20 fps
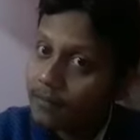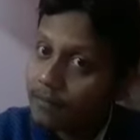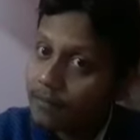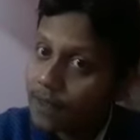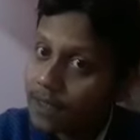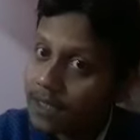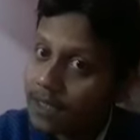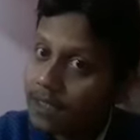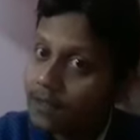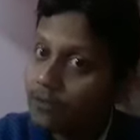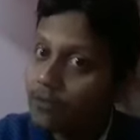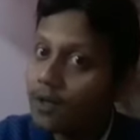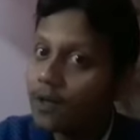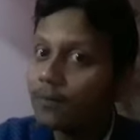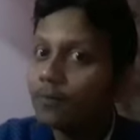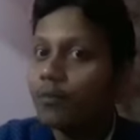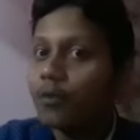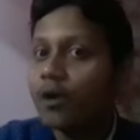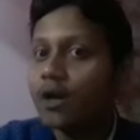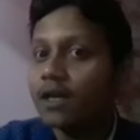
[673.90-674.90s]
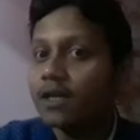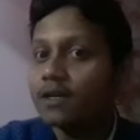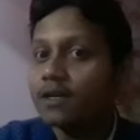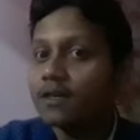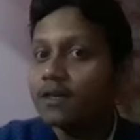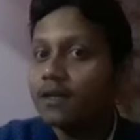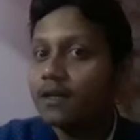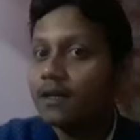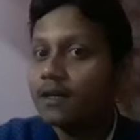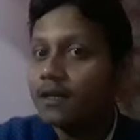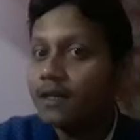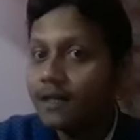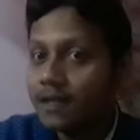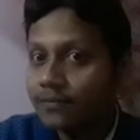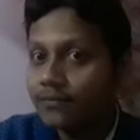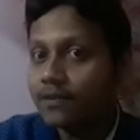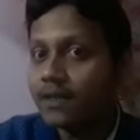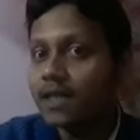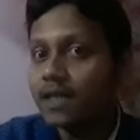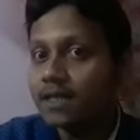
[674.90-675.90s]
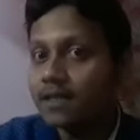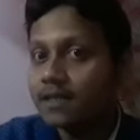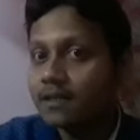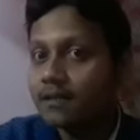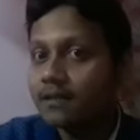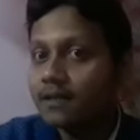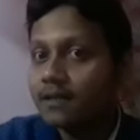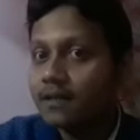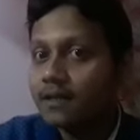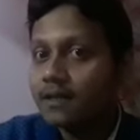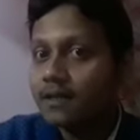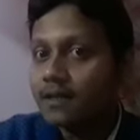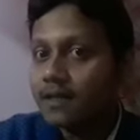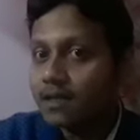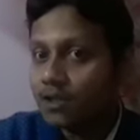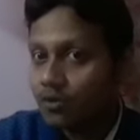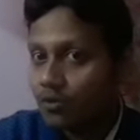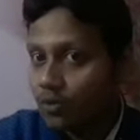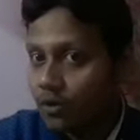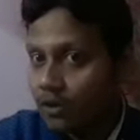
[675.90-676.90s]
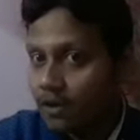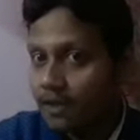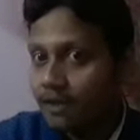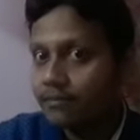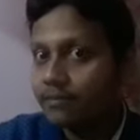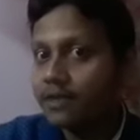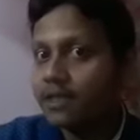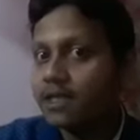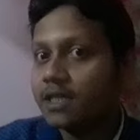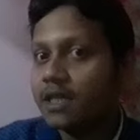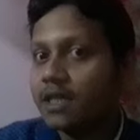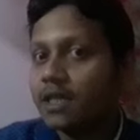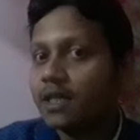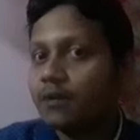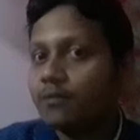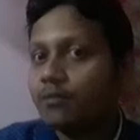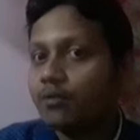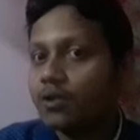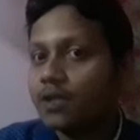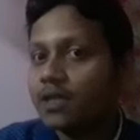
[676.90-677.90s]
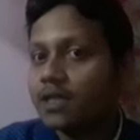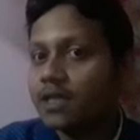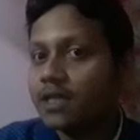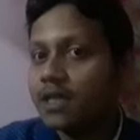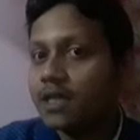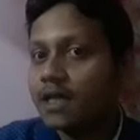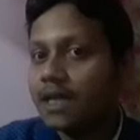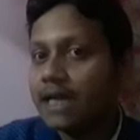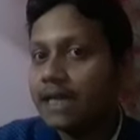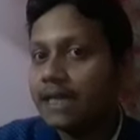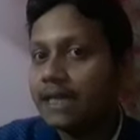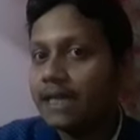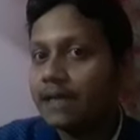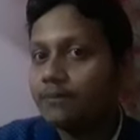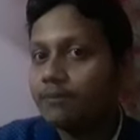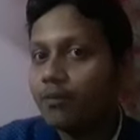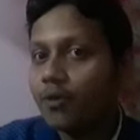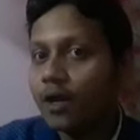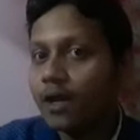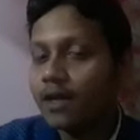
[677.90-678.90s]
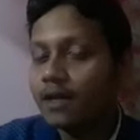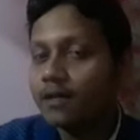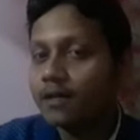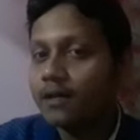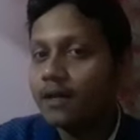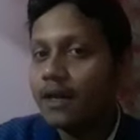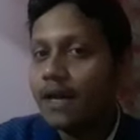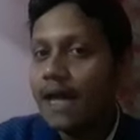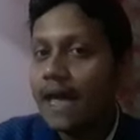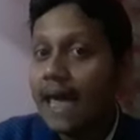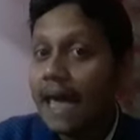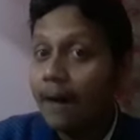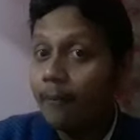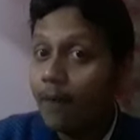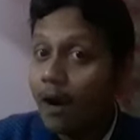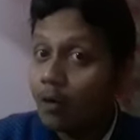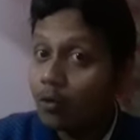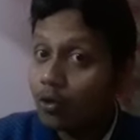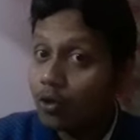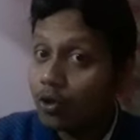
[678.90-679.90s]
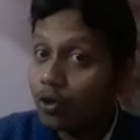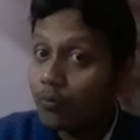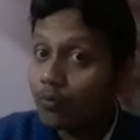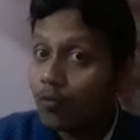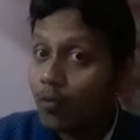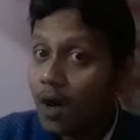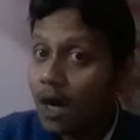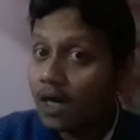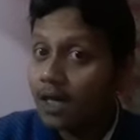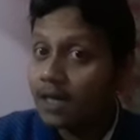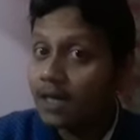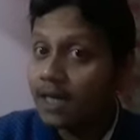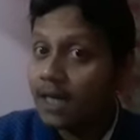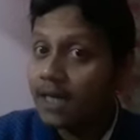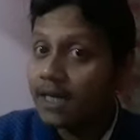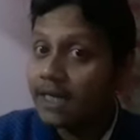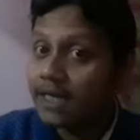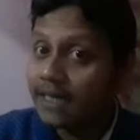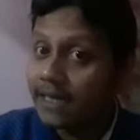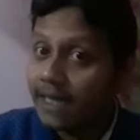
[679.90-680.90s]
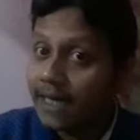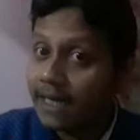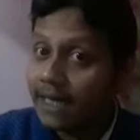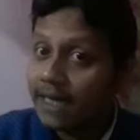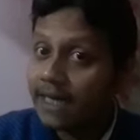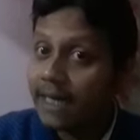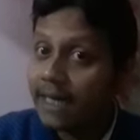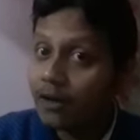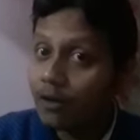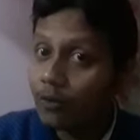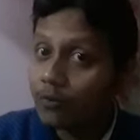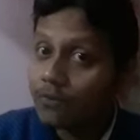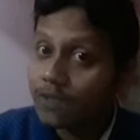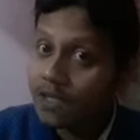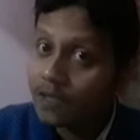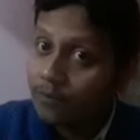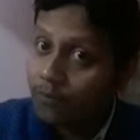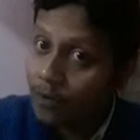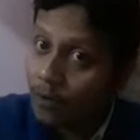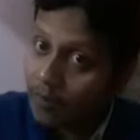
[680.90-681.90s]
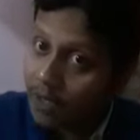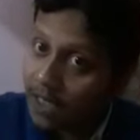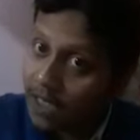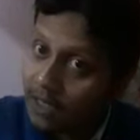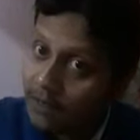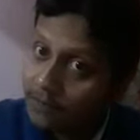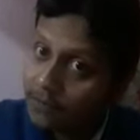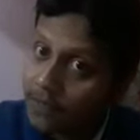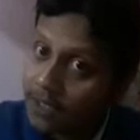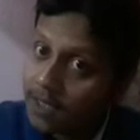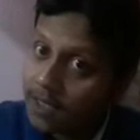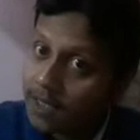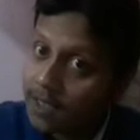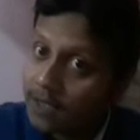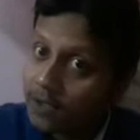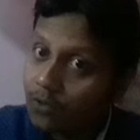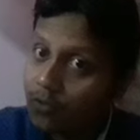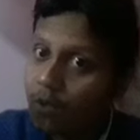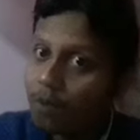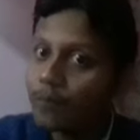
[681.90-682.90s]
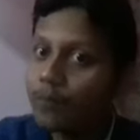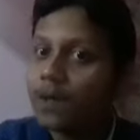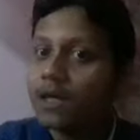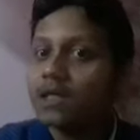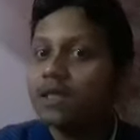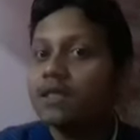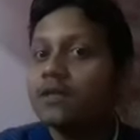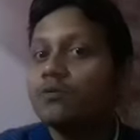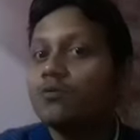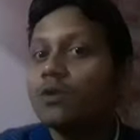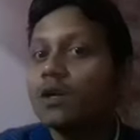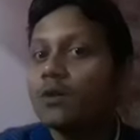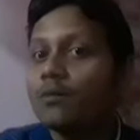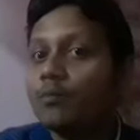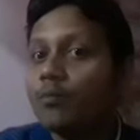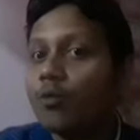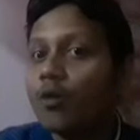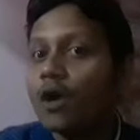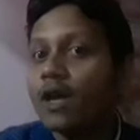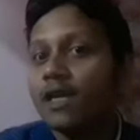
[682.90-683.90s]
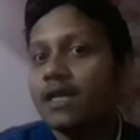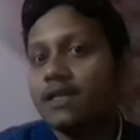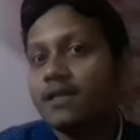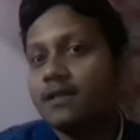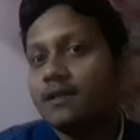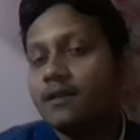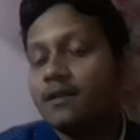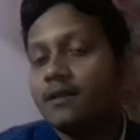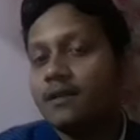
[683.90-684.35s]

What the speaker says: particular point in the field is called gravitational potential at that point. Amount of work done in taking an object from infinity to a particular point